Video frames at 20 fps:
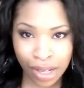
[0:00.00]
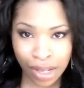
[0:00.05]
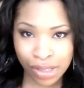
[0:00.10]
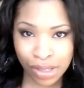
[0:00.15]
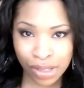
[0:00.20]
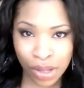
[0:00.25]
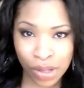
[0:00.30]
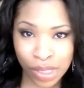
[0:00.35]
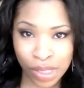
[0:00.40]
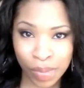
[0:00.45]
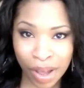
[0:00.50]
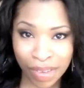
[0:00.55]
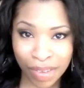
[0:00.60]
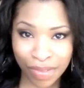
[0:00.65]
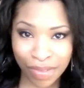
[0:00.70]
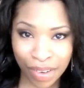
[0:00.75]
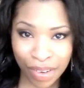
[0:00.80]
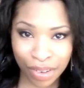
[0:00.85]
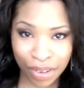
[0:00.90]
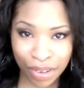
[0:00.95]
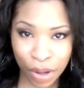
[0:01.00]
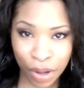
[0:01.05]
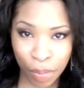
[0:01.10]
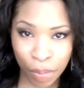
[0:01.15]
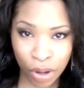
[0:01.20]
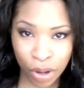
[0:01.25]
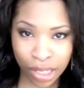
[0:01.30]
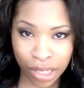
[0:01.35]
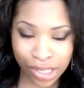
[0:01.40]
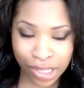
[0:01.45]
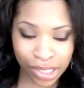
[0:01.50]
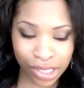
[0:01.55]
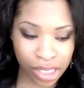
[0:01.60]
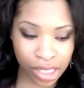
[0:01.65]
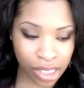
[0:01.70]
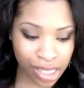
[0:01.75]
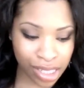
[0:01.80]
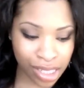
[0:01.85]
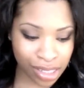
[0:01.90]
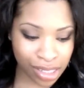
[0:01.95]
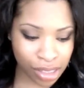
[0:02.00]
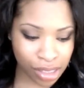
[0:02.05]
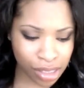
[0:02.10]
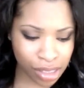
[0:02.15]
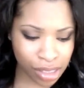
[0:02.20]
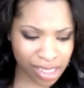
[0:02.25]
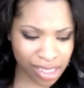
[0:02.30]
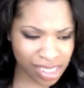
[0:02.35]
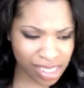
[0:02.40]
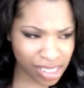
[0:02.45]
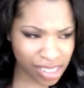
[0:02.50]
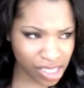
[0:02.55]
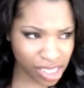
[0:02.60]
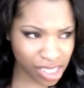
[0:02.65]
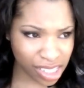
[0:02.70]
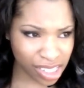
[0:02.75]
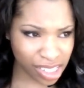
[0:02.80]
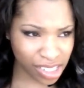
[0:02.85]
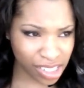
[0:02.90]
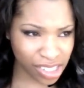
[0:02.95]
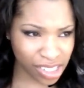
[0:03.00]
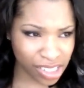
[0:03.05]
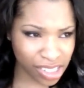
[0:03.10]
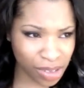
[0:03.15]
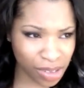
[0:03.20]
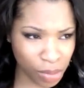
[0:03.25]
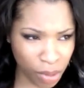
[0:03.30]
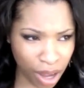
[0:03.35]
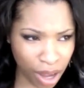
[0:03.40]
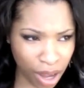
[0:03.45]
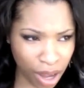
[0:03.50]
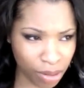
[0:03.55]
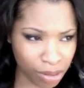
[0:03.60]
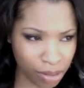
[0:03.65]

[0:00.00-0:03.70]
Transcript: So those are my favourite nail polishes. Wow.